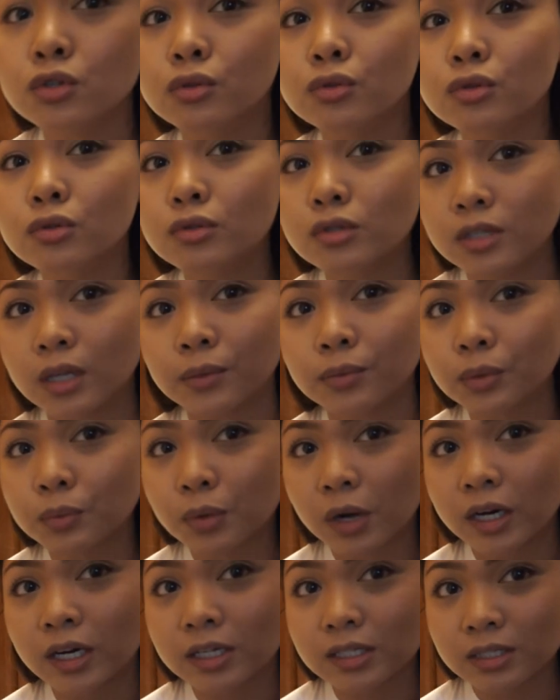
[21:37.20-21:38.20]
to use up the
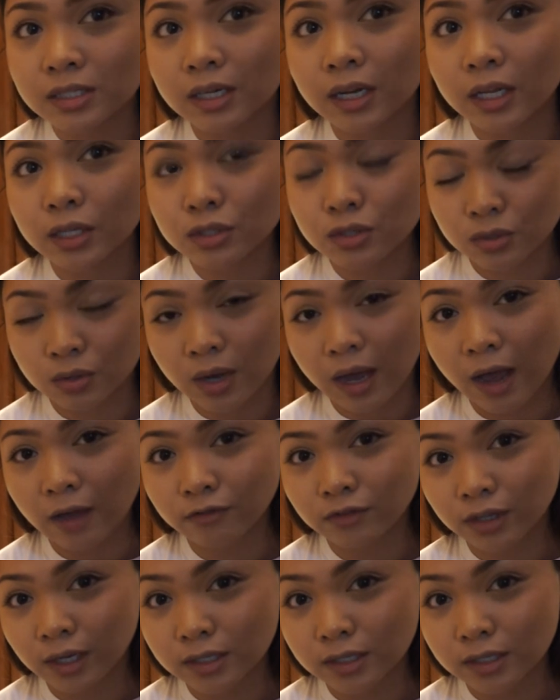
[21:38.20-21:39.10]
products that I do have.